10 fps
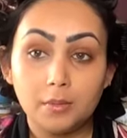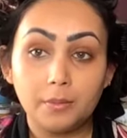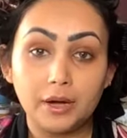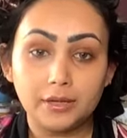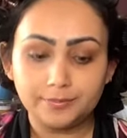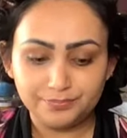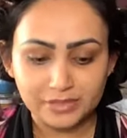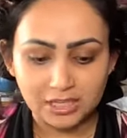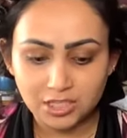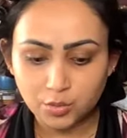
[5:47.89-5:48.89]
but
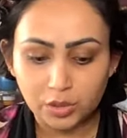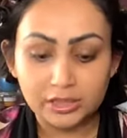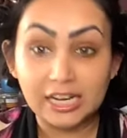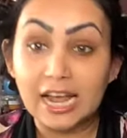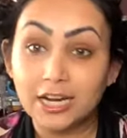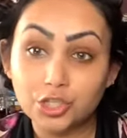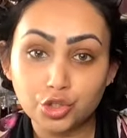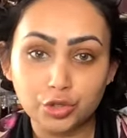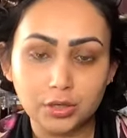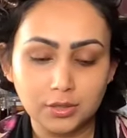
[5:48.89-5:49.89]
I just want that
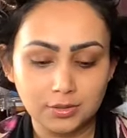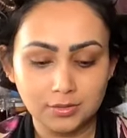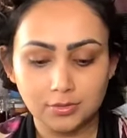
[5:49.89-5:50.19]
extra